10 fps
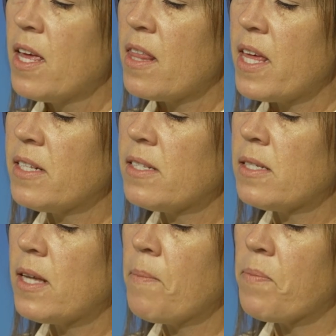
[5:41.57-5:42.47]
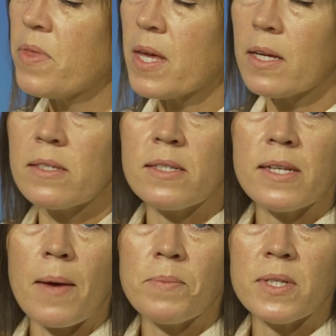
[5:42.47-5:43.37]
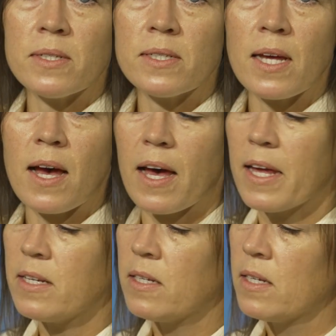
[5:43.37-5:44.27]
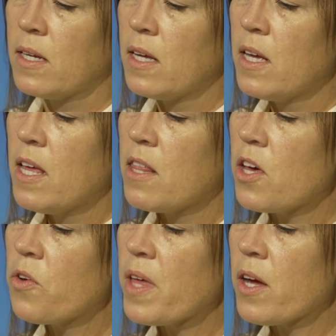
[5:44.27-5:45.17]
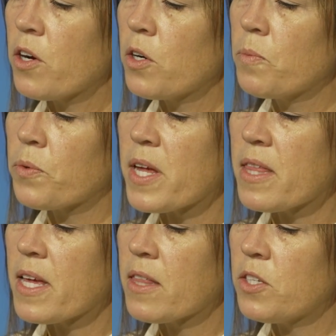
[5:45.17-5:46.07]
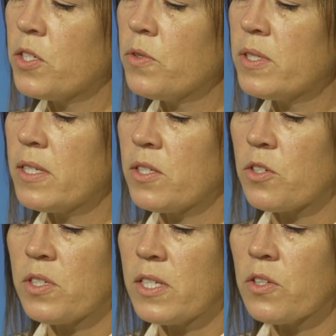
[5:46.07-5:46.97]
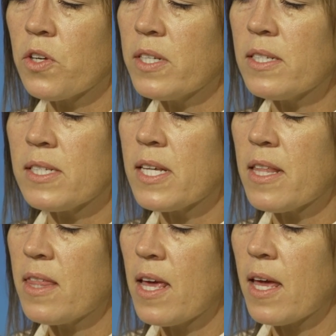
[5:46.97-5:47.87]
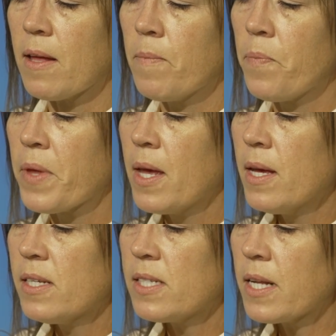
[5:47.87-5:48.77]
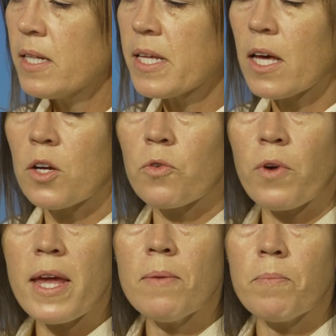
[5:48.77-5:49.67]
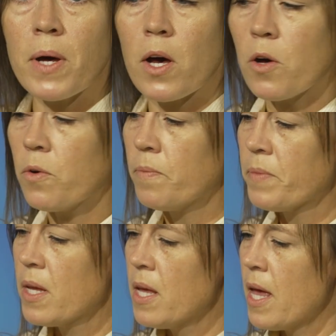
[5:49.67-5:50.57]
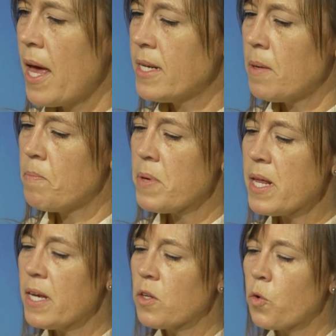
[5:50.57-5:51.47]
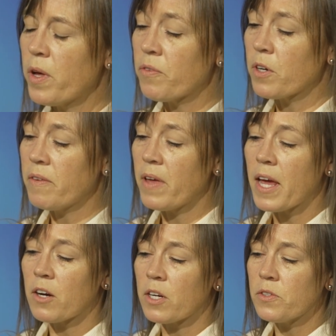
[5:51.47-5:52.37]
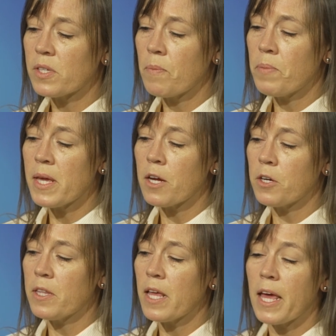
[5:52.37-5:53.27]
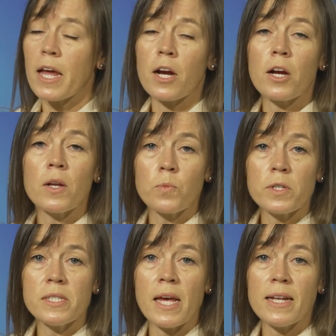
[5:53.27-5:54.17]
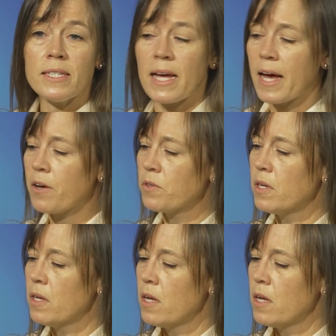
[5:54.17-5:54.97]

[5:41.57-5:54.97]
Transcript: Then something stepped inside. Though they heard breathing, the two sisters still couldn't see a thing. Suddenly a great bow and a beaded quiver of arrows appeared in the air and were set down.